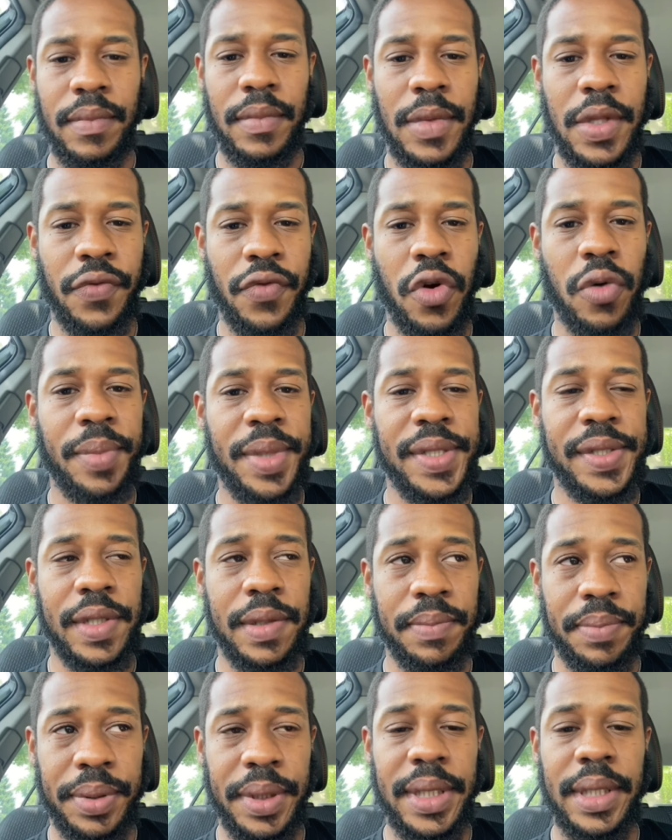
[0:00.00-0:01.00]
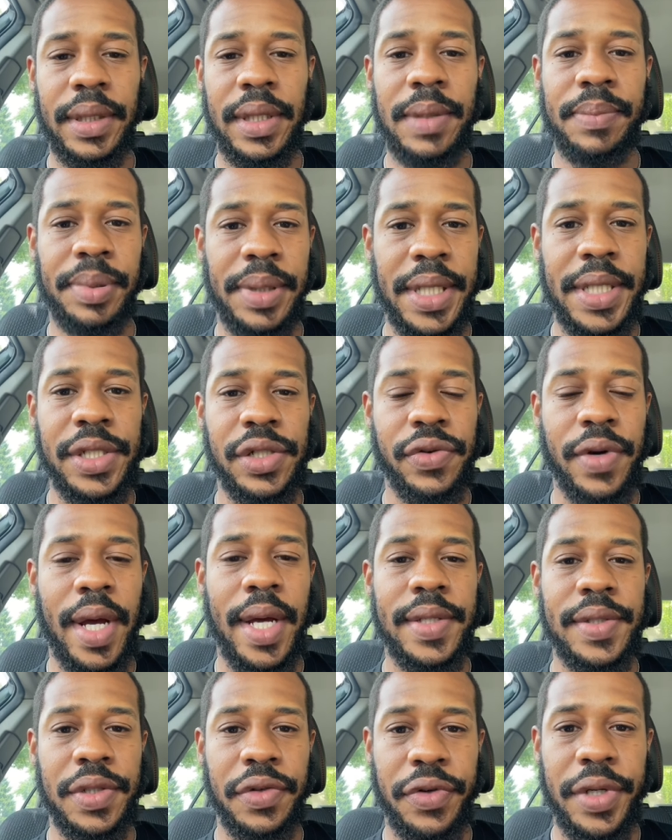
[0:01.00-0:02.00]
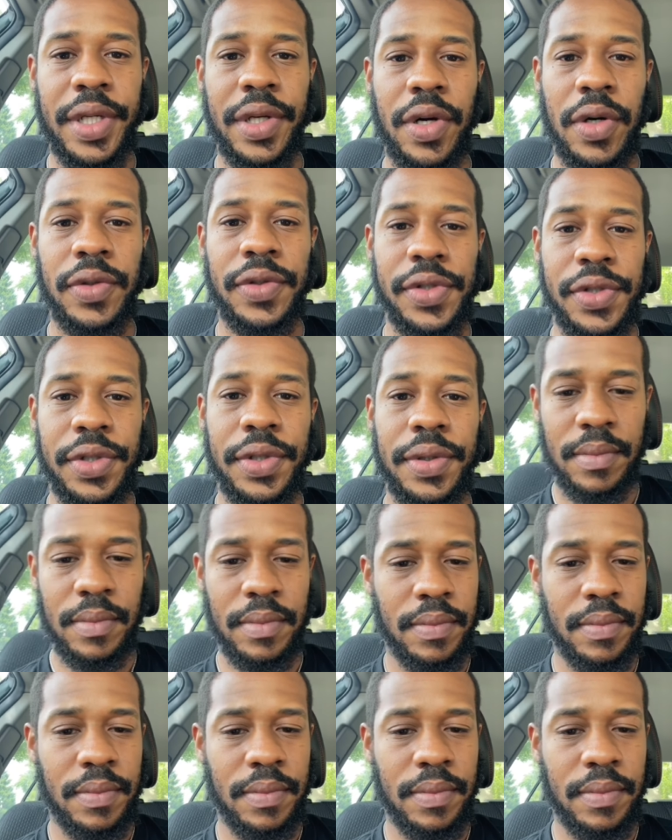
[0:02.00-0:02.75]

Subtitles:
The Romans completely plagiarized Greek culture.